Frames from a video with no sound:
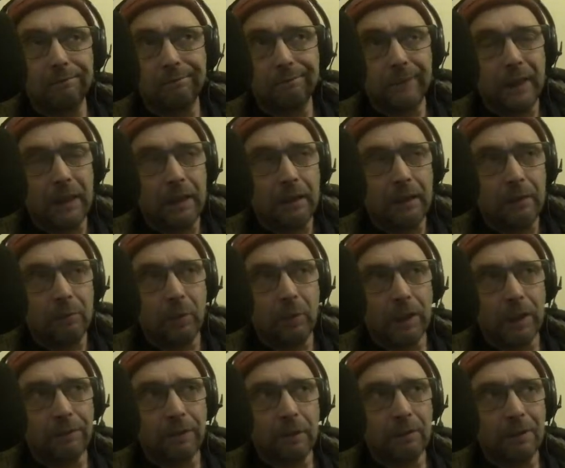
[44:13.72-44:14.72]
yeah,
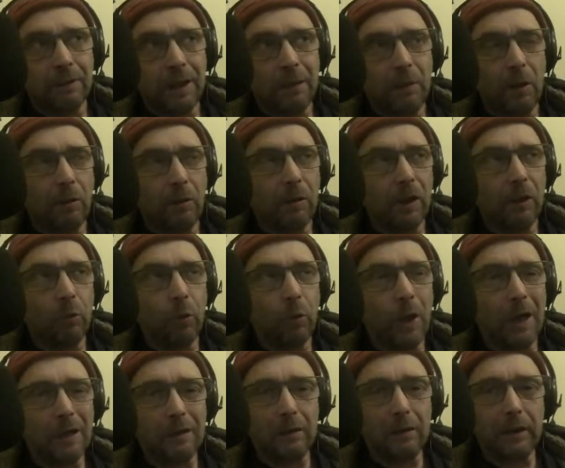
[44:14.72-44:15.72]
whatever. I'm not going to
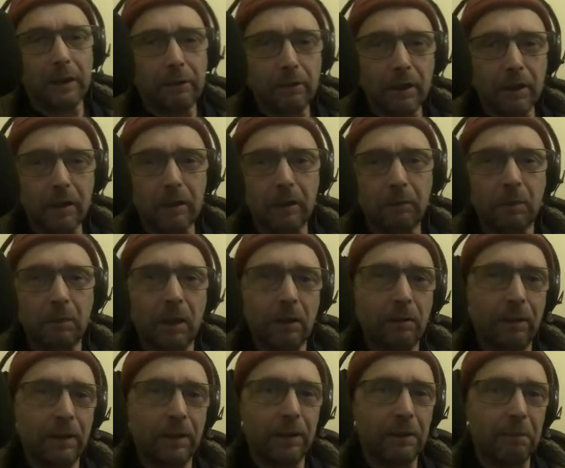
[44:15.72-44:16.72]
wax lyrical about
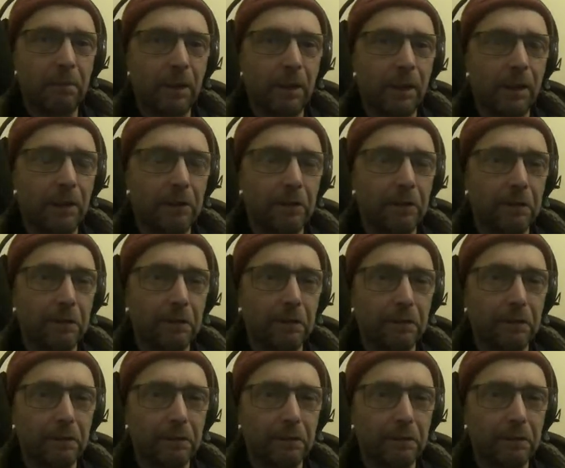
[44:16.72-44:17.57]
this because